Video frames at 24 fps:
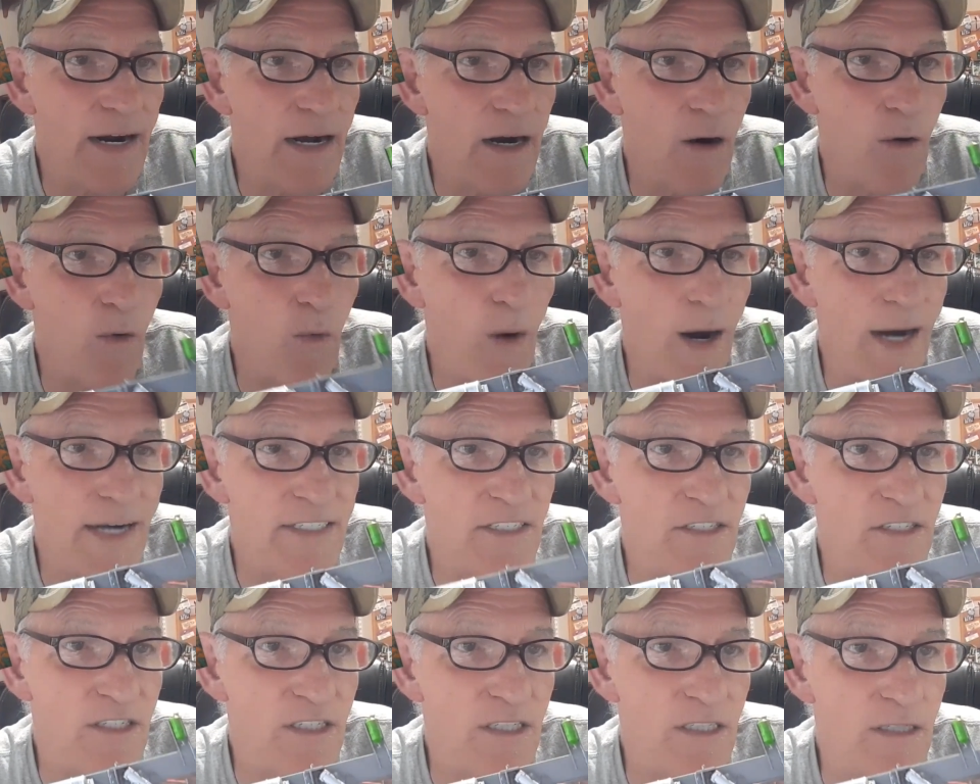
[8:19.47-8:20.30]

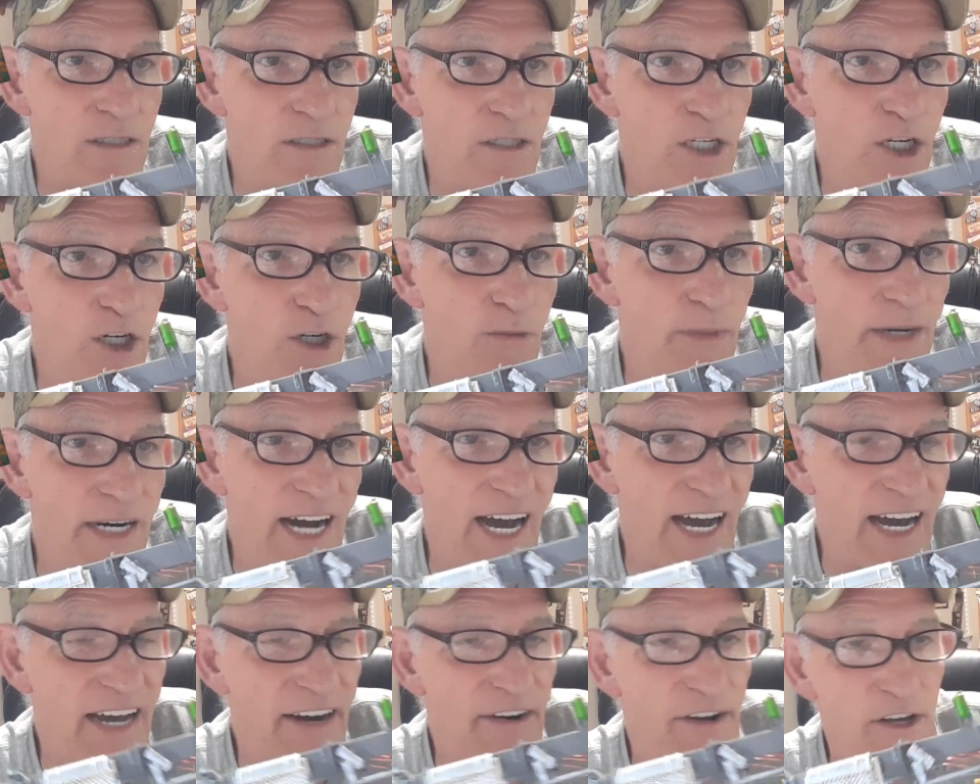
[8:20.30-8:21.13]
white tubing.
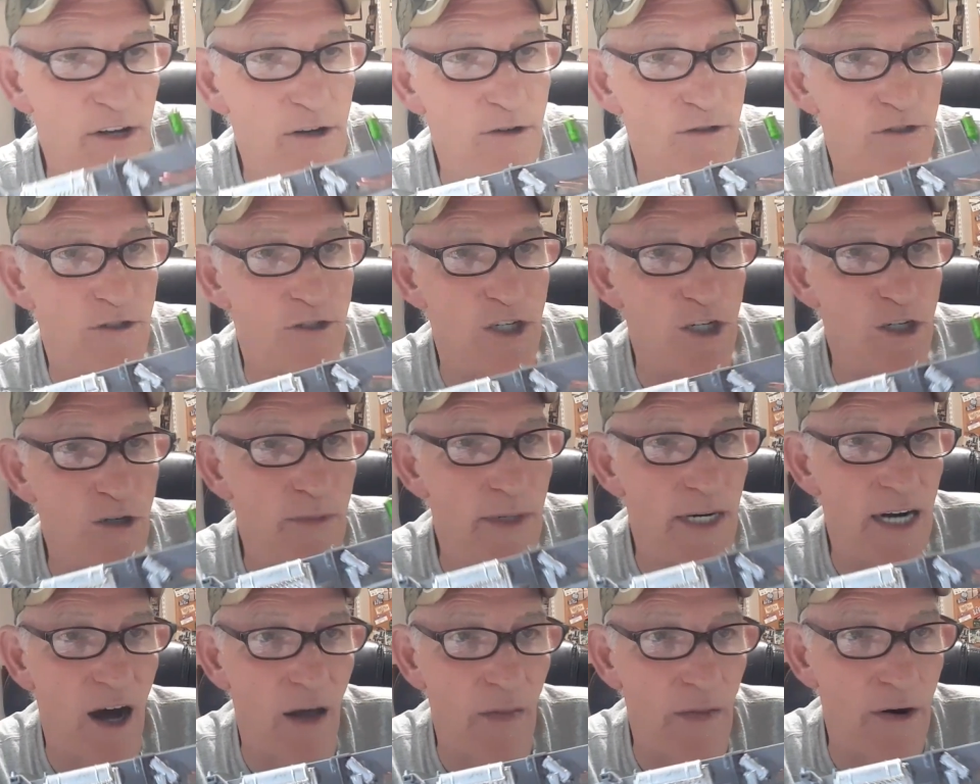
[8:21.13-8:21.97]
I had to use
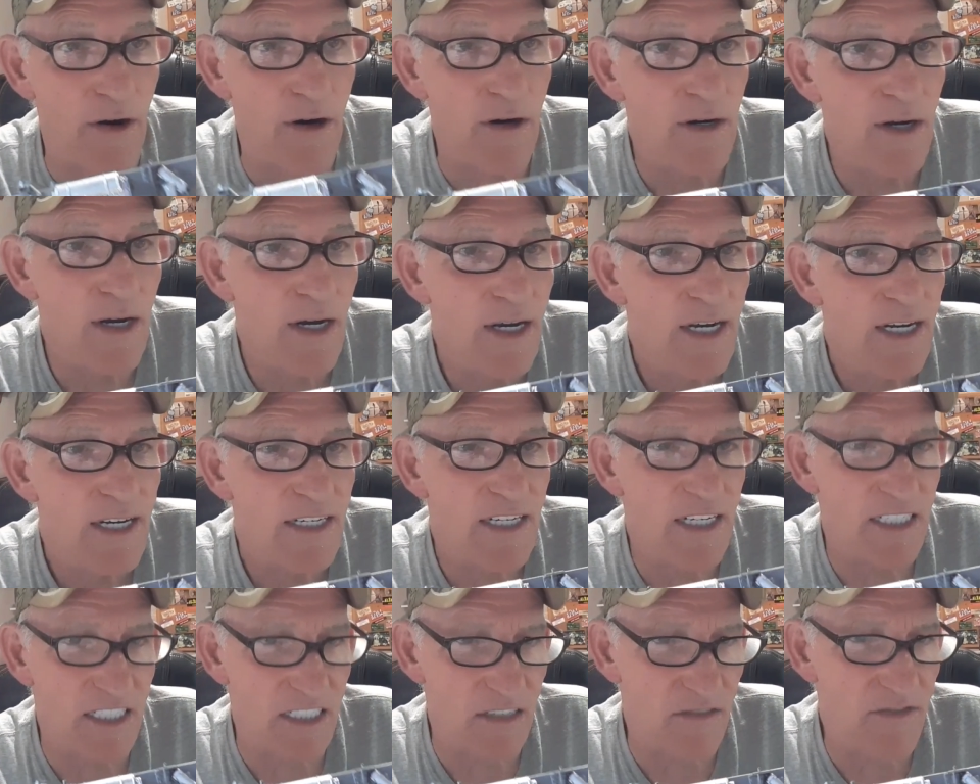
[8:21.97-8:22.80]
tubing on there
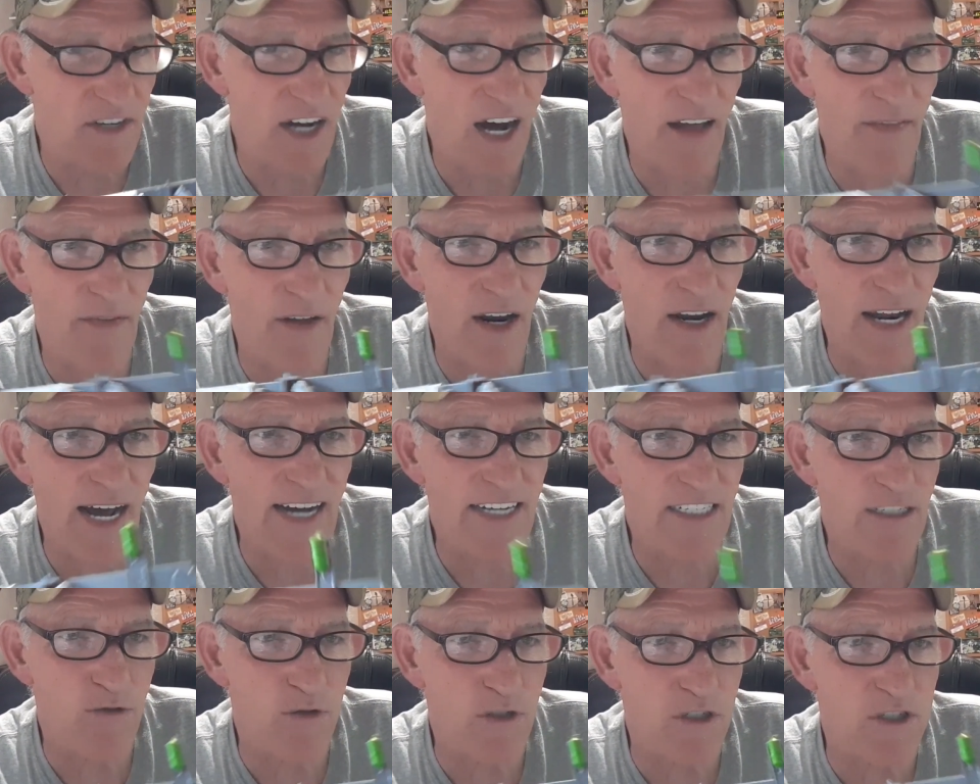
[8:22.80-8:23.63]
because if not, the
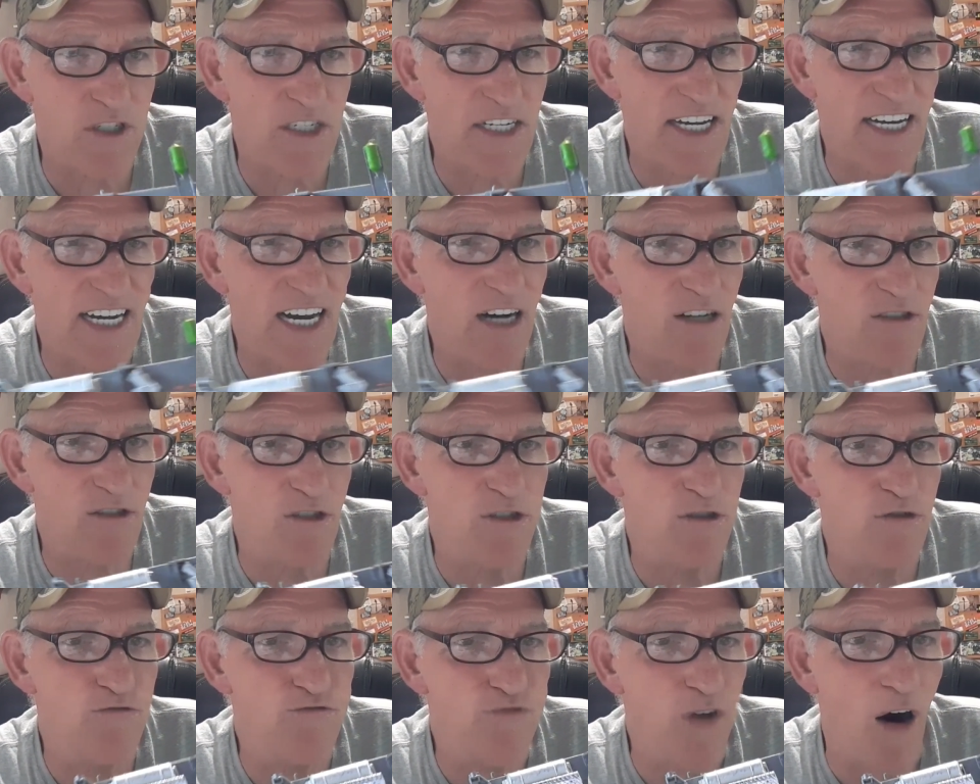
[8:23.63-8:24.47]
lights will stick out
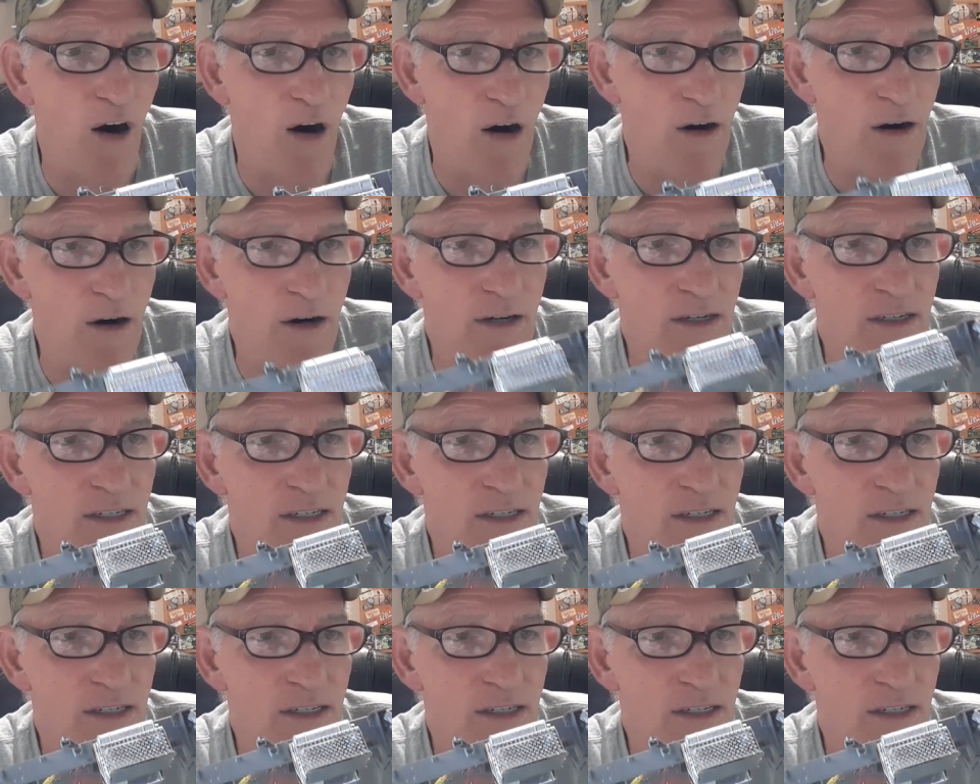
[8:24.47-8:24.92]
too far.